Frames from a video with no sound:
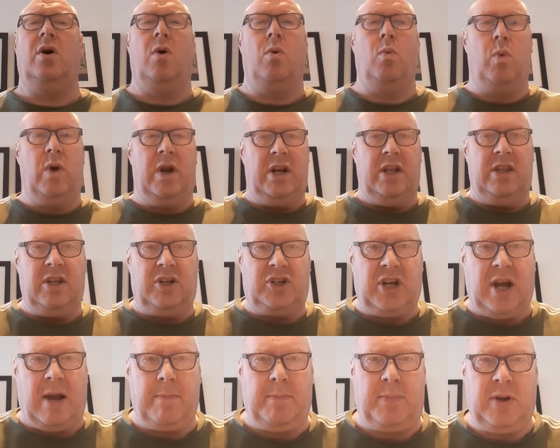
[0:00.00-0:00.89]
and winning the
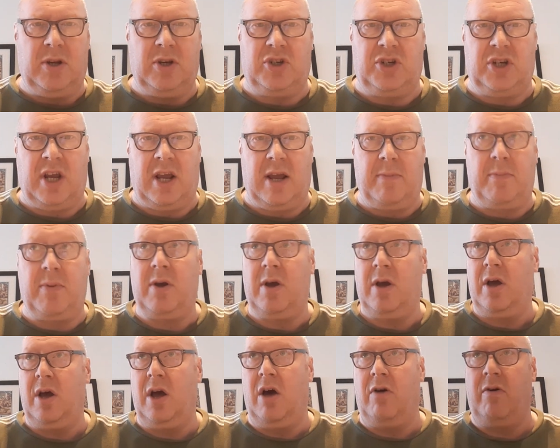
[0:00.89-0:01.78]
championship
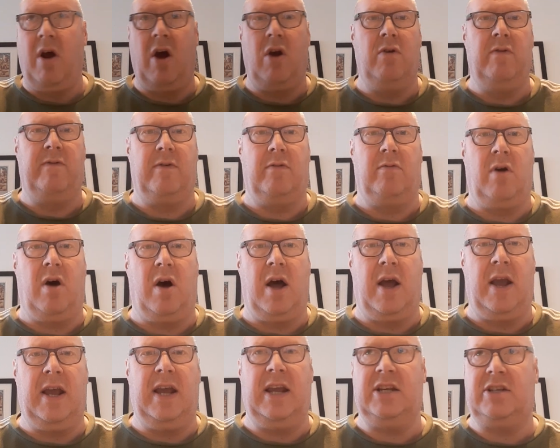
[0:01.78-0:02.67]
are over,
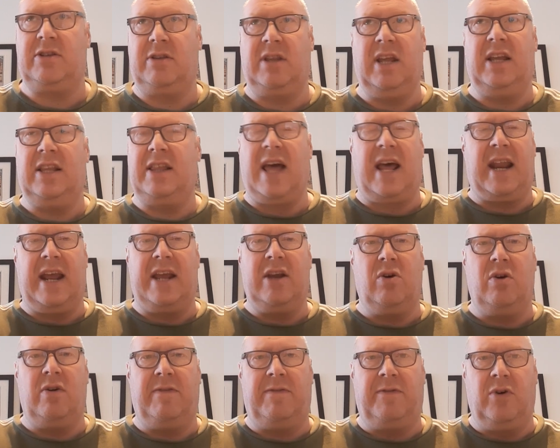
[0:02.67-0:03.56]
right? That ain't
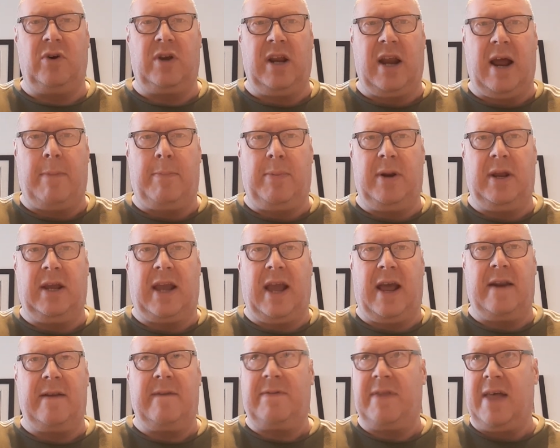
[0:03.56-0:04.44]
going to fucking happen
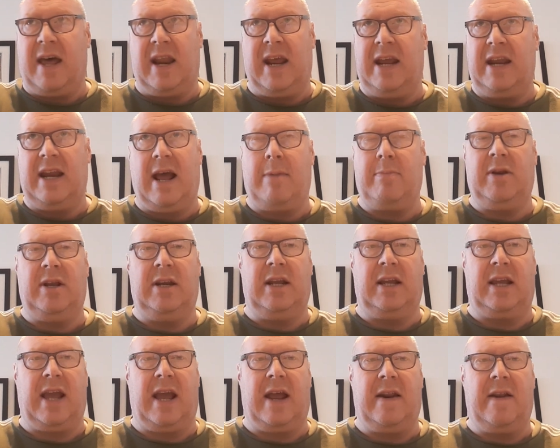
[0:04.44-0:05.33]
again. That ain't
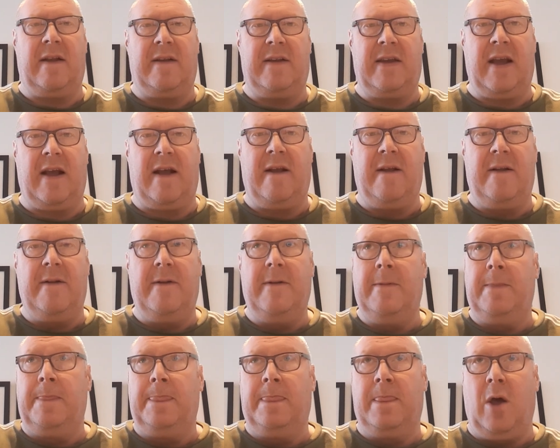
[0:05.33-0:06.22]
happening again, yeah?
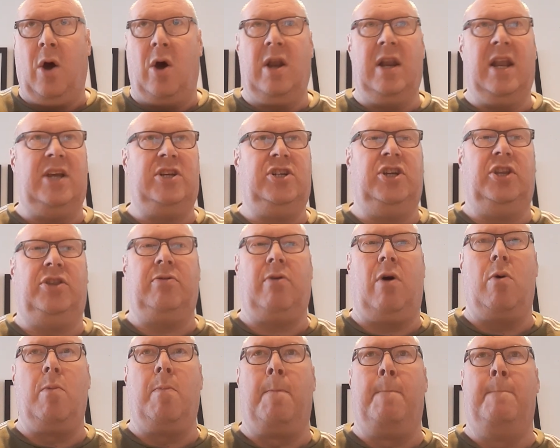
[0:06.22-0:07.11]
Not unless you
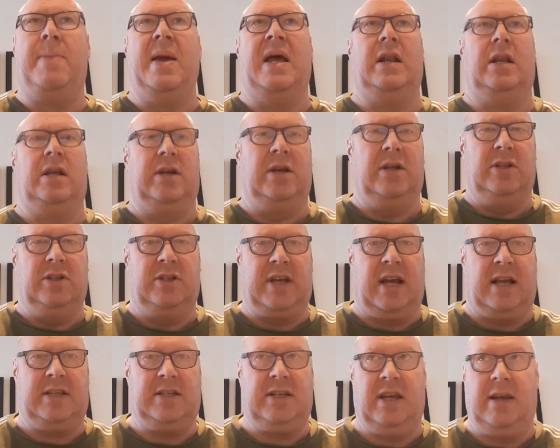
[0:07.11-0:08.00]
throw billions
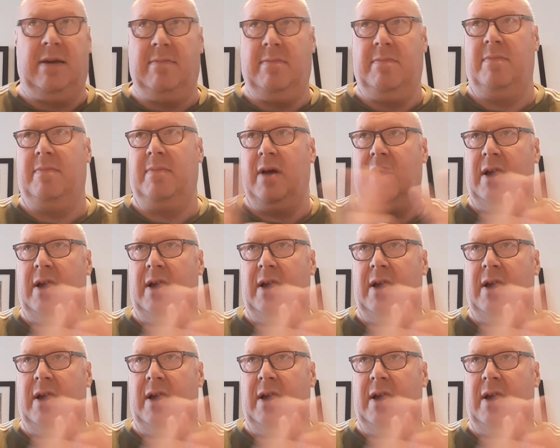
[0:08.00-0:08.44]
at it.